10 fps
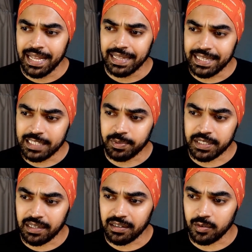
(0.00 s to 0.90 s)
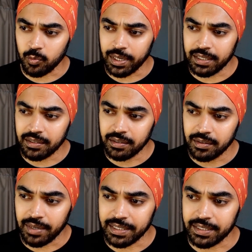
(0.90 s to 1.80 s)
This particular width
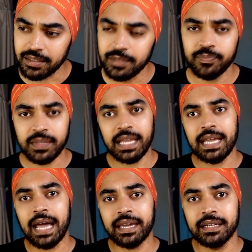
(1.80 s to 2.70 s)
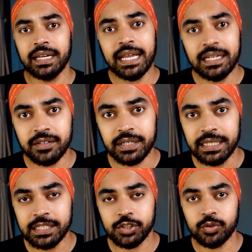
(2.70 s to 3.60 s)
right here, I can
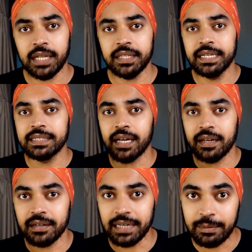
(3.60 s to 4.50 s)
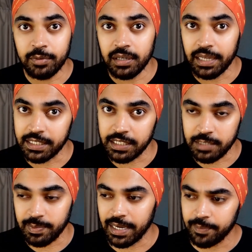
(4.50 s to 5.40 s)
increase so that the entire label is
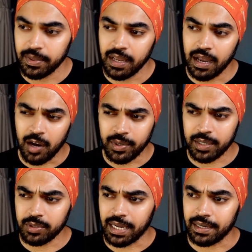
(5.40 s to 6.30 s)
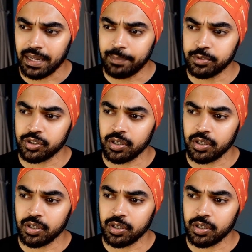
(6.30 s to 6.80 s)
displayed. How do I do that? I'm just going